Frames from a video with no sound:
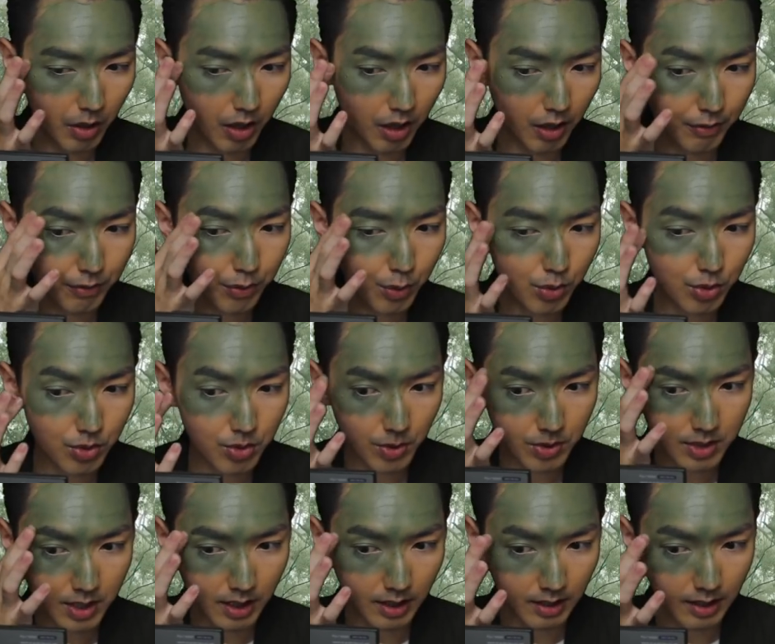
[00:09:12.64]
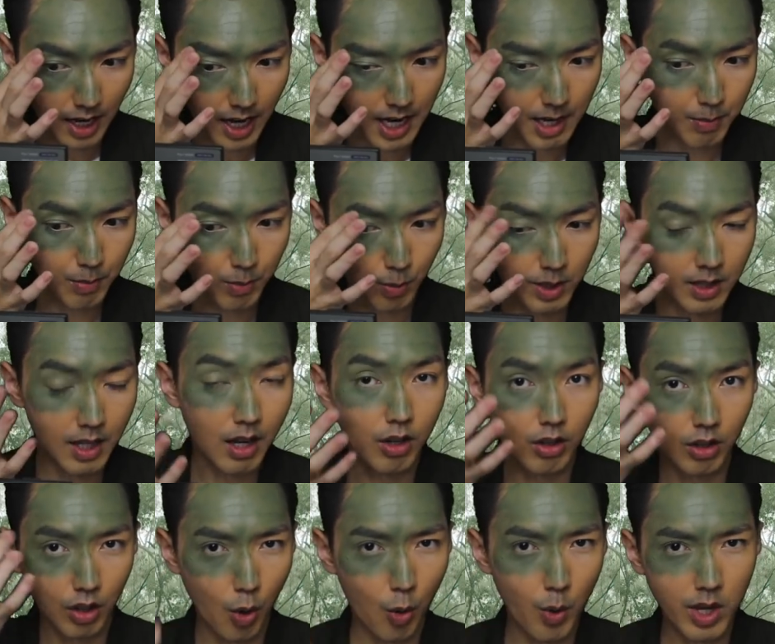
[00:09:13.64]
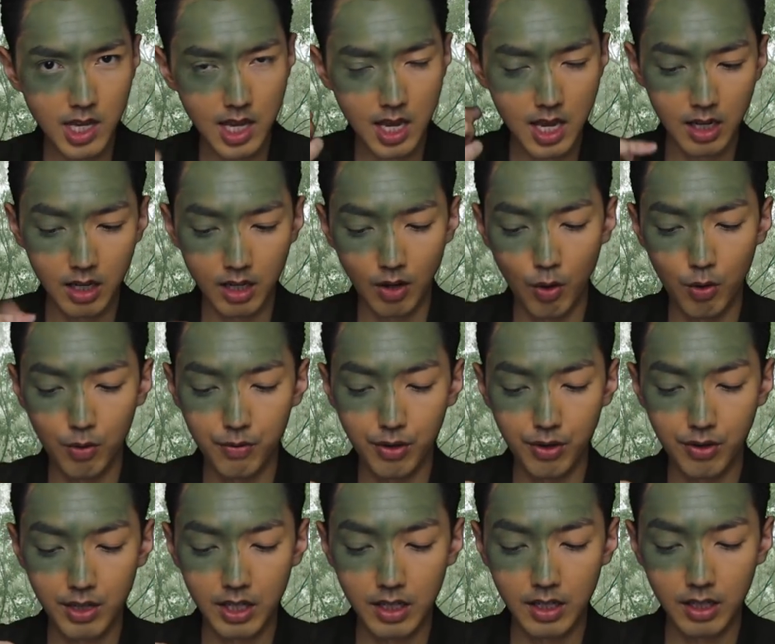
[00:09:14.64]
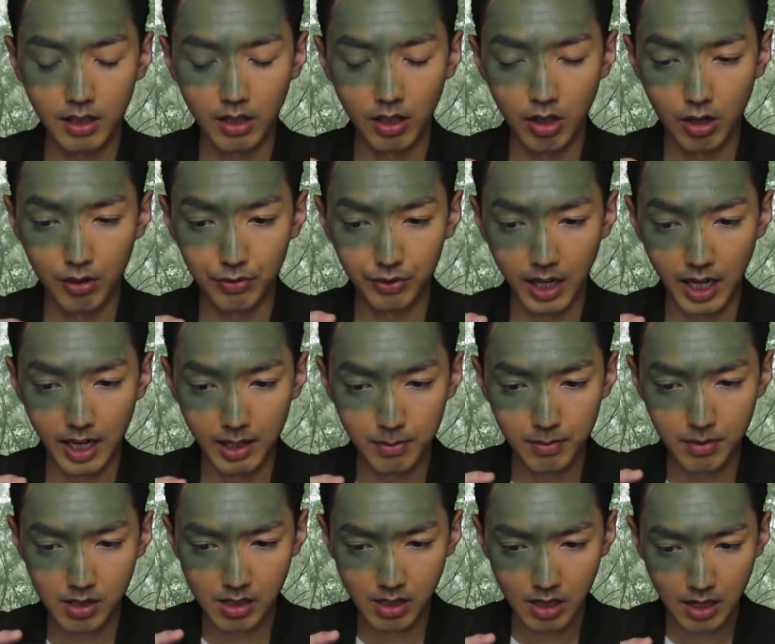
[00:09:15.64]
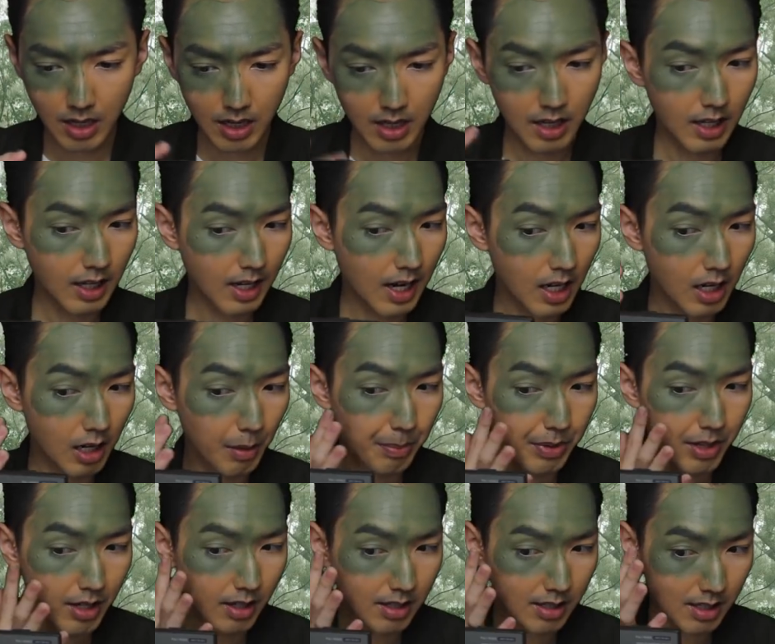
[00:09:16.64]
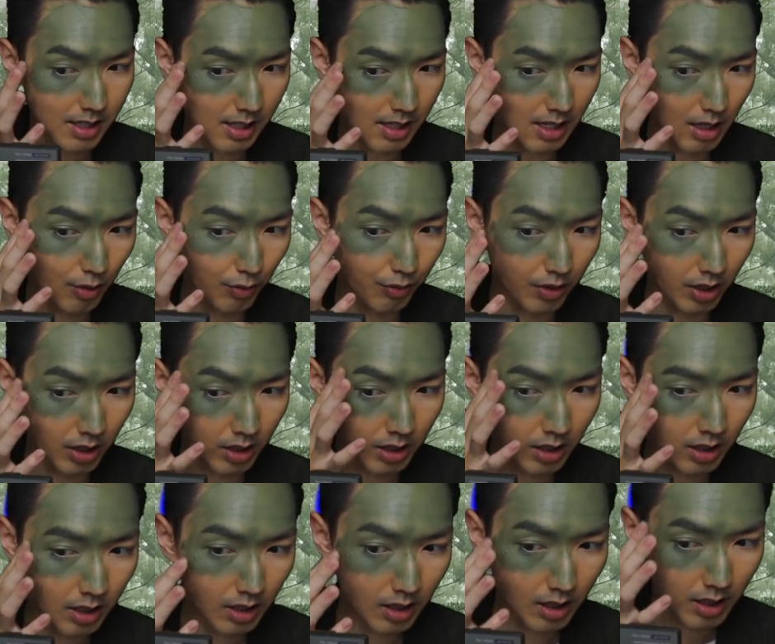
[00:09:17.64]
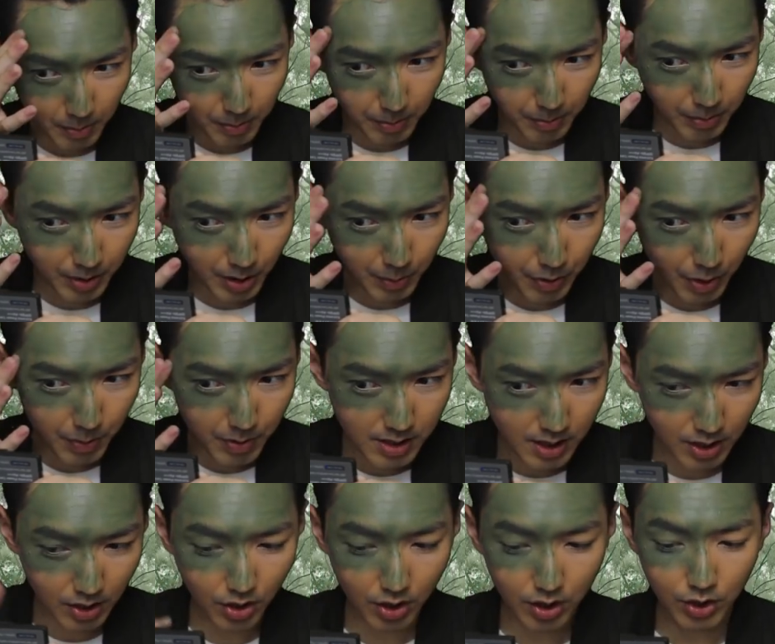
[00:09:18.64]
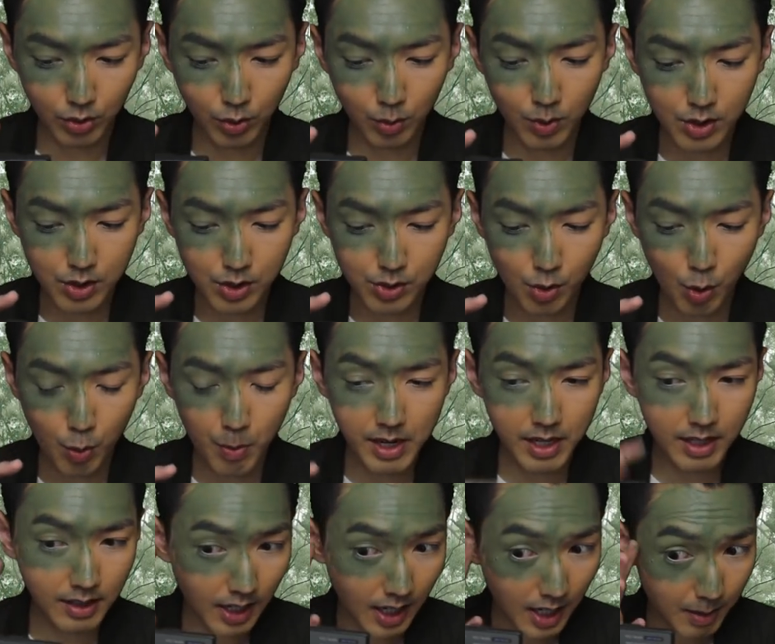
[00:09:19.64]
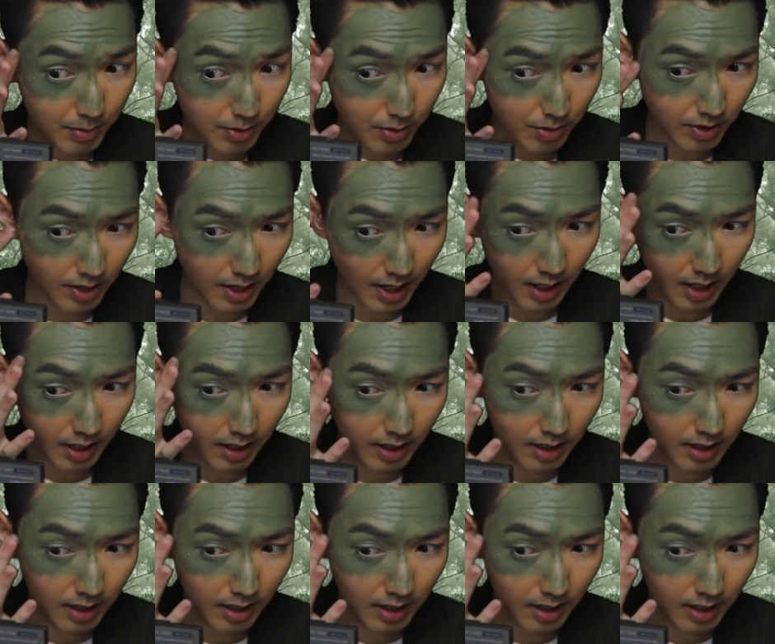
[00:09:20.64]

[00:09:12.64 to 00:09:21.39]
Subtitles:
a few strokes at a time without going in over it a lot of times, it kind of appears even. But the problem is that you gotta do it so many times to get